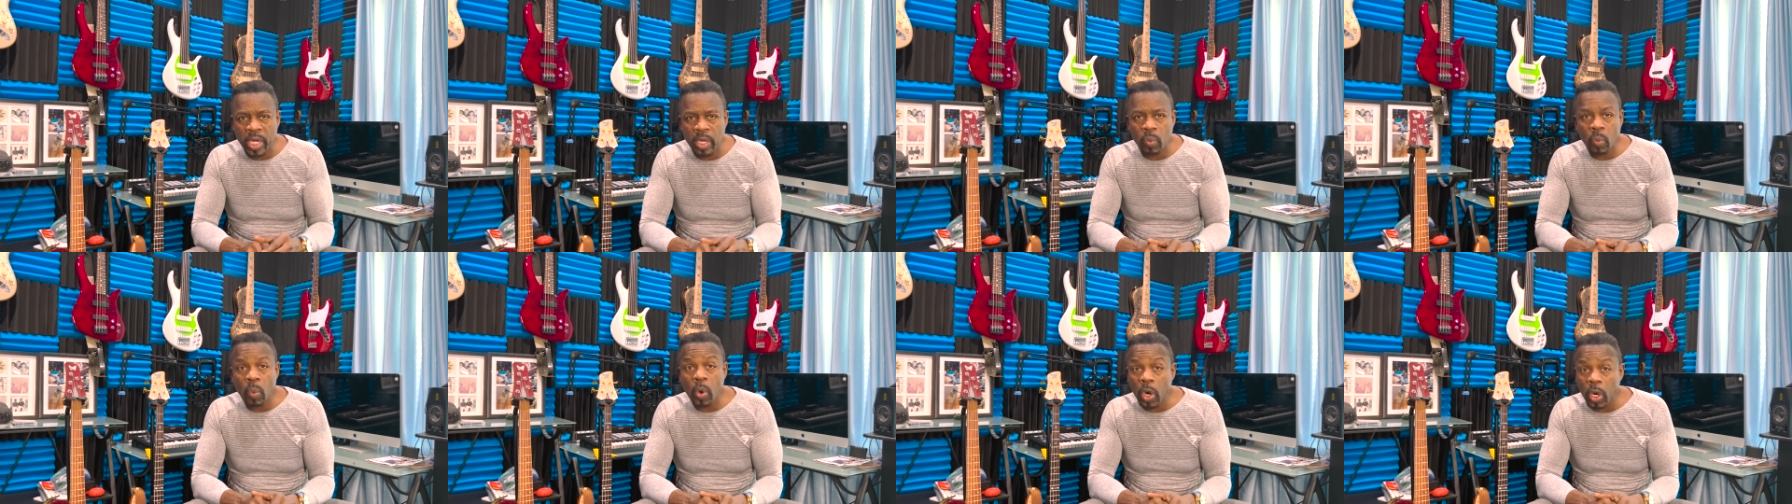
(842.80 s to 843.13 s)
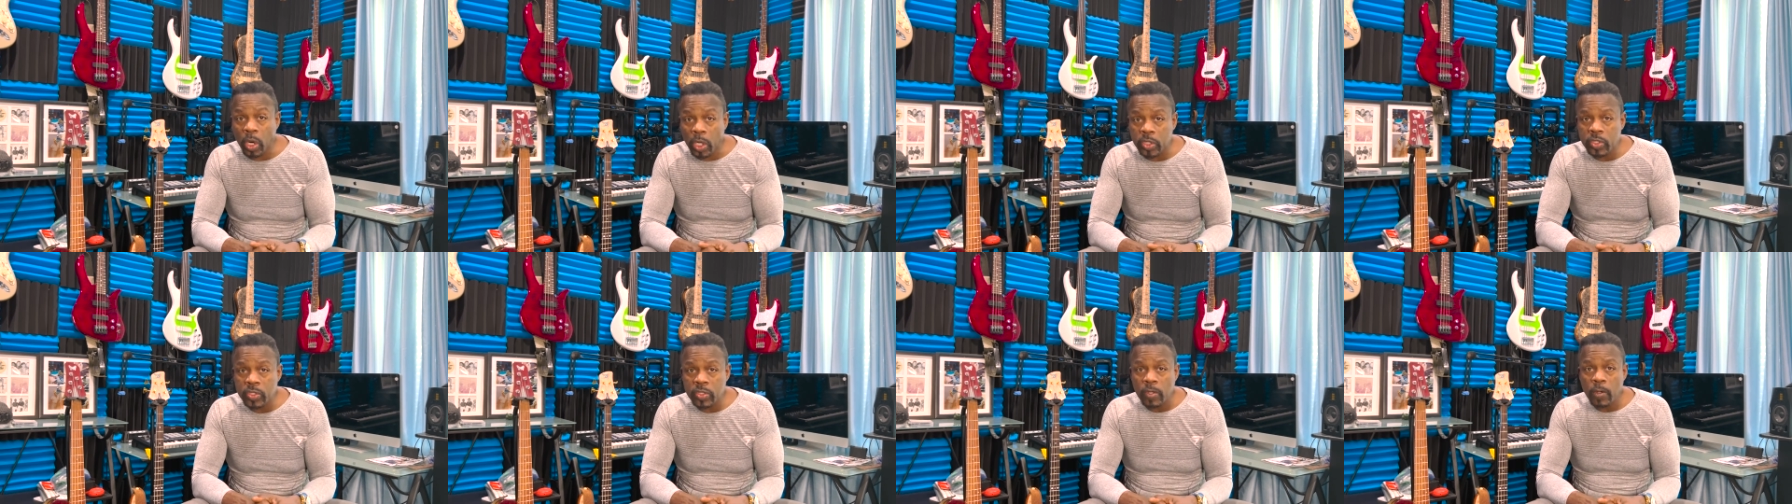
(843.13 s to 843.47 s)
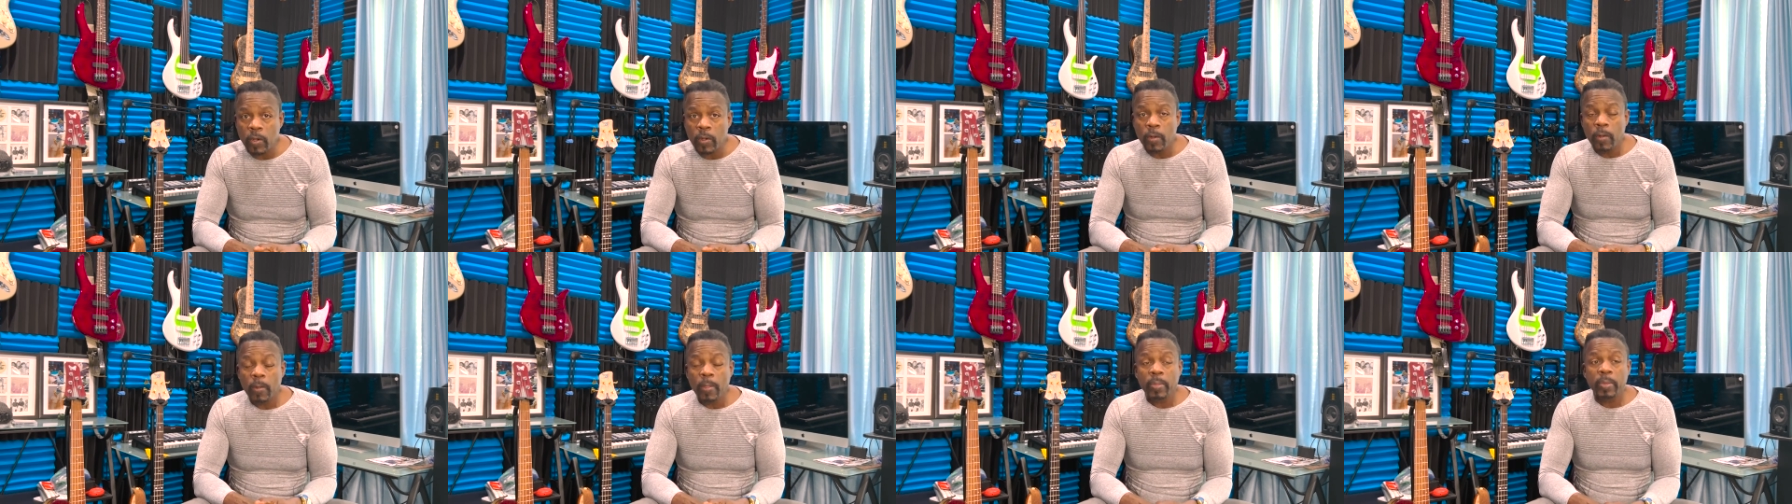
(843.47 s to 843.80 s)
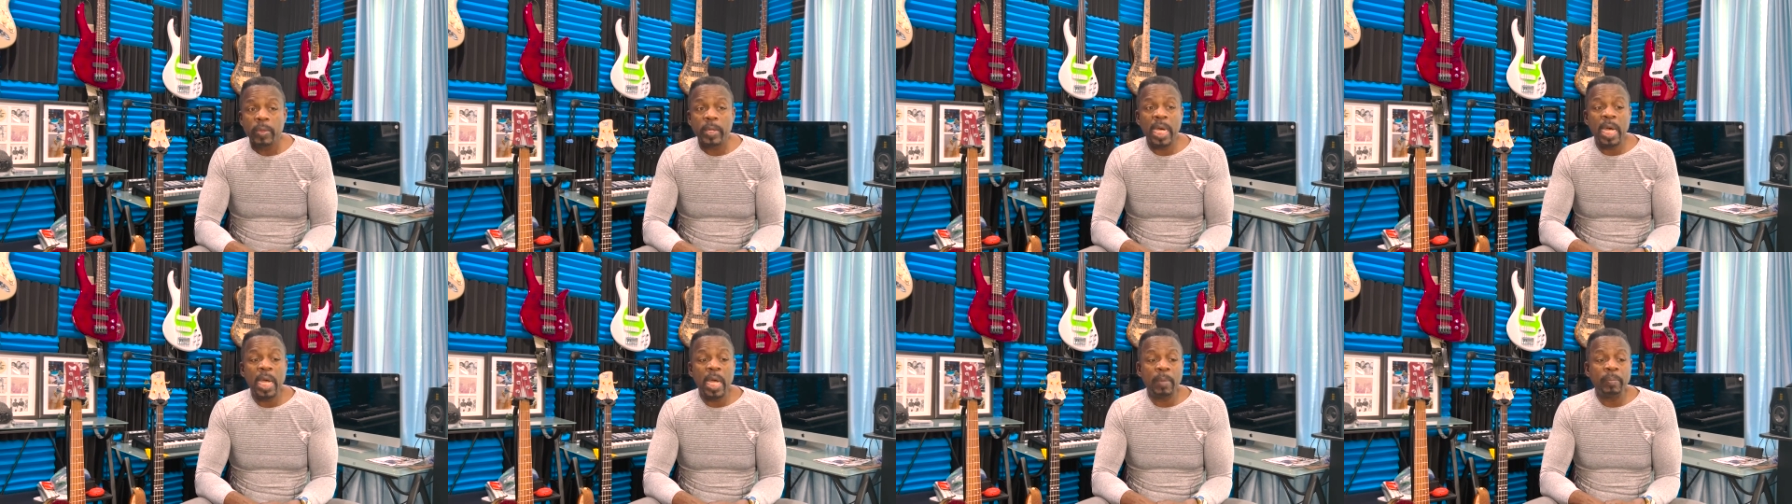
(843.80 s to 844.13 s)
it works.
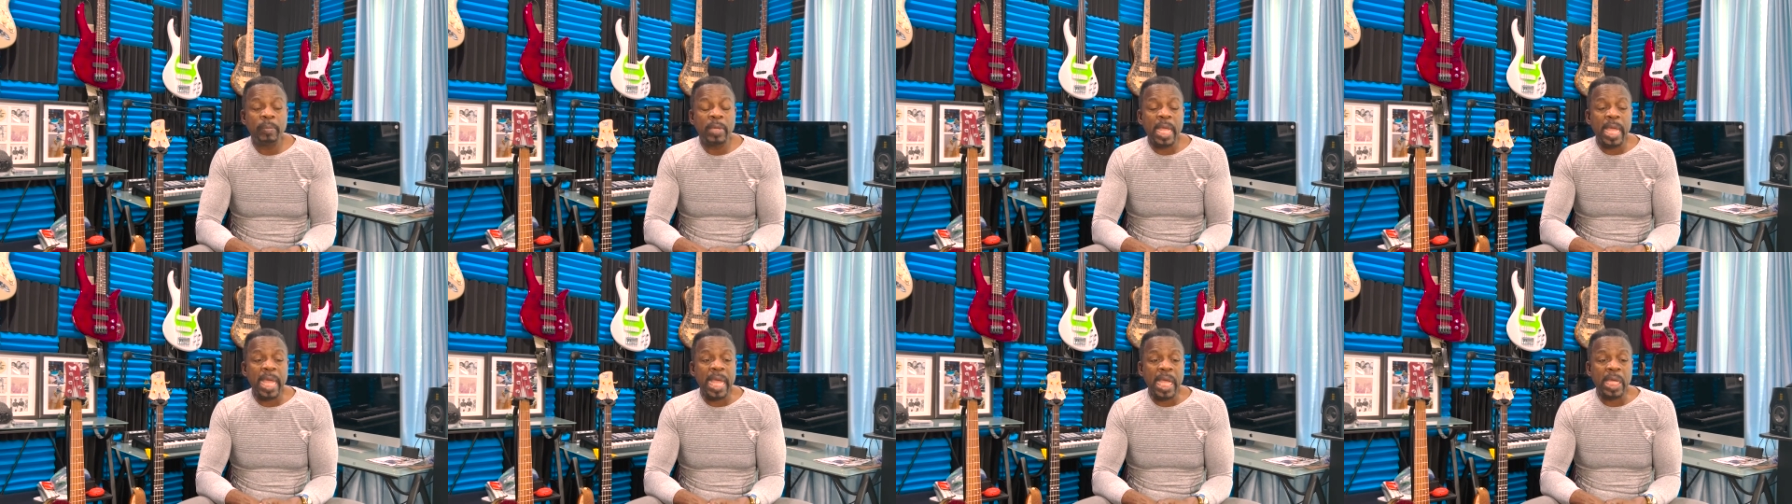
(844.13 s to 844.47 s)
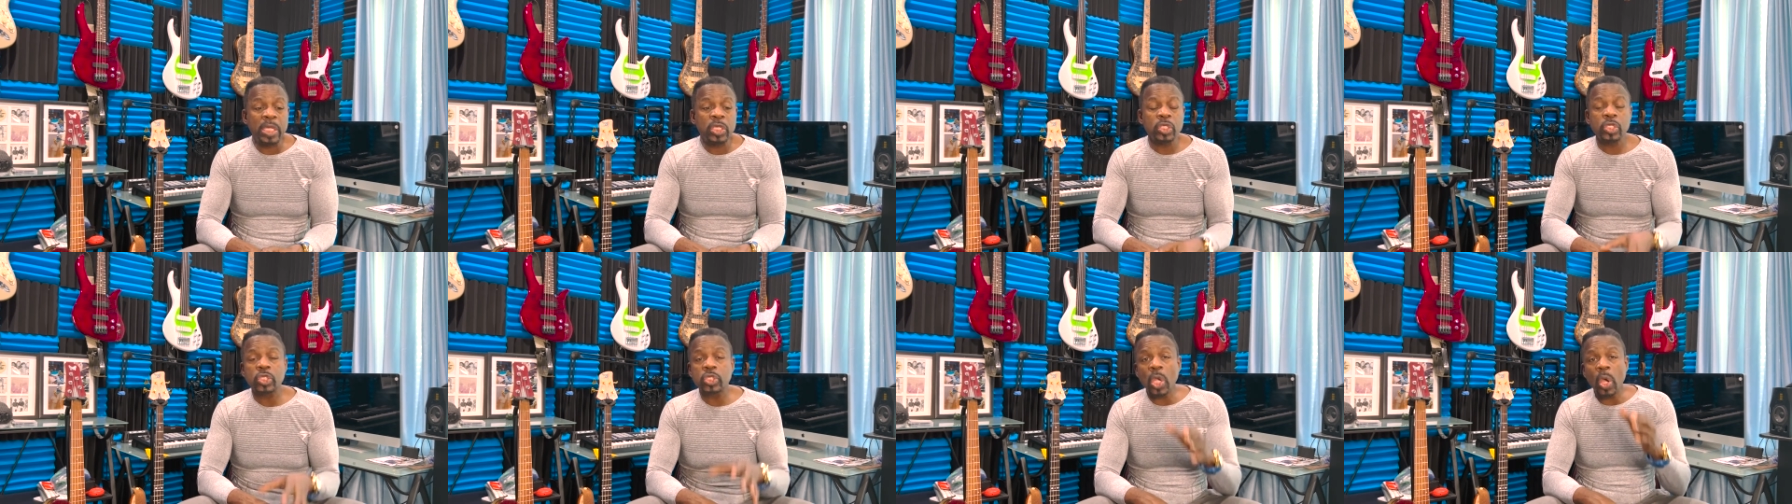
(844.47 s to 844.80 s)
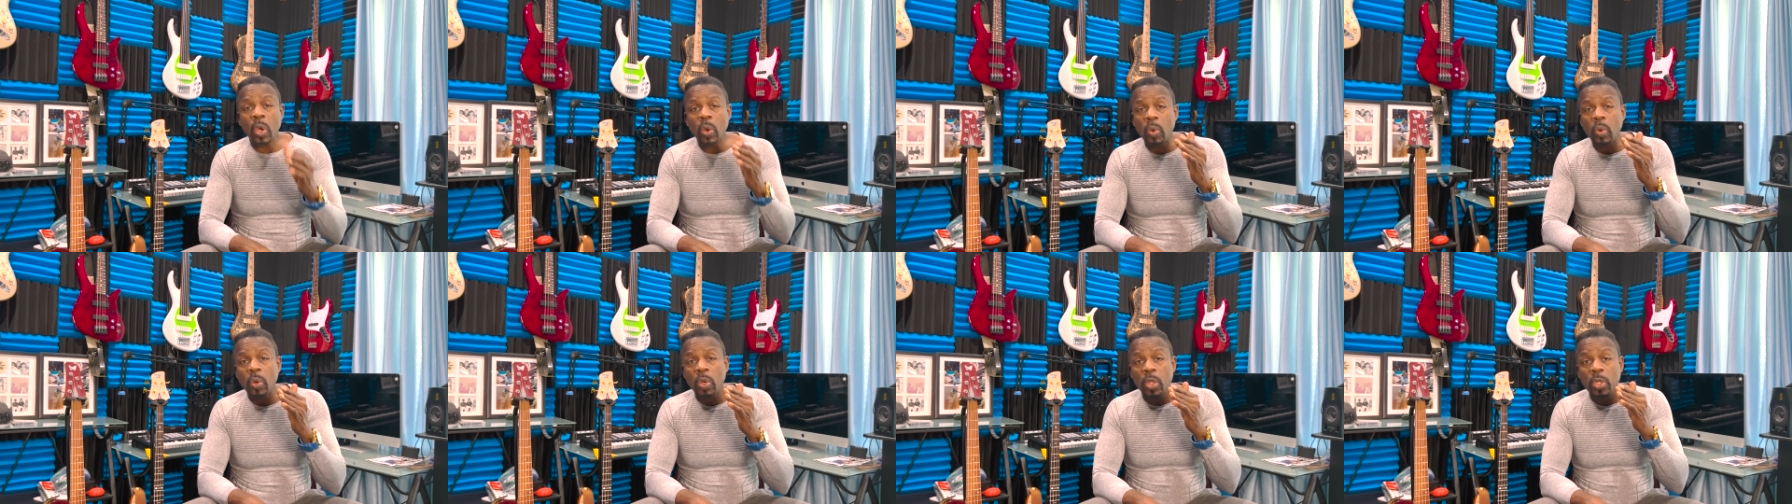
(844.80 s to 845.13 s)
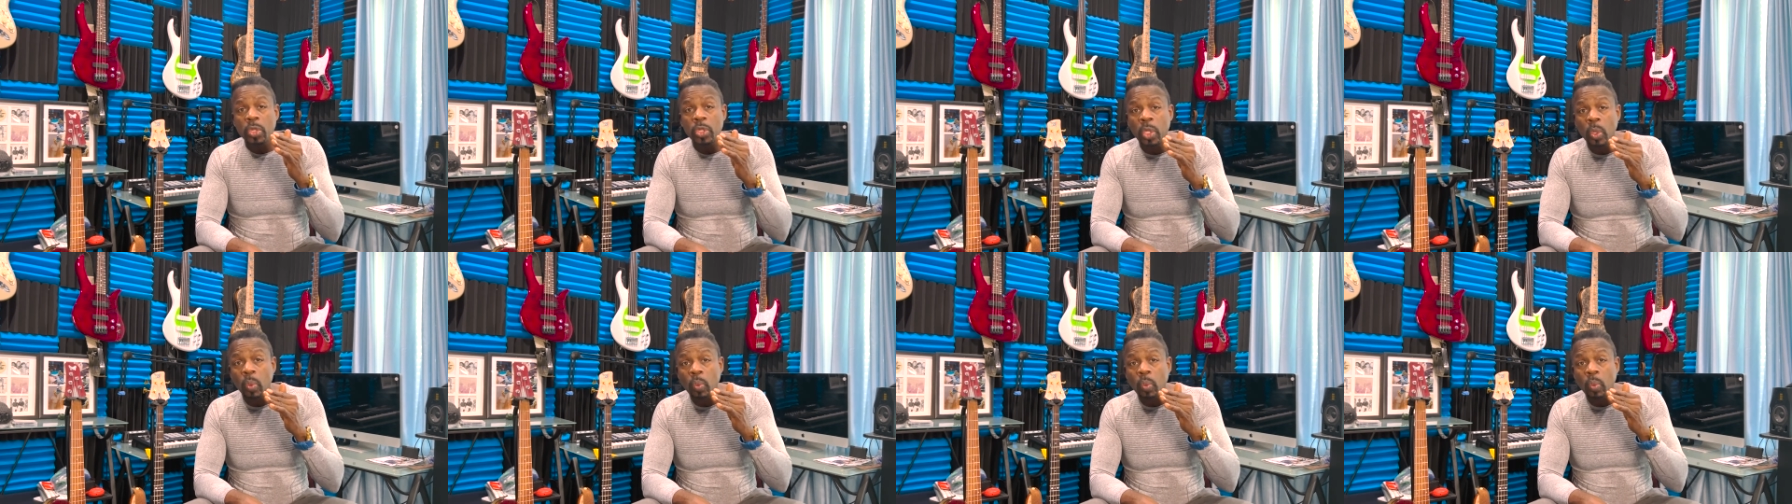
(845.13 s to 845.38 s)
Um, and so the,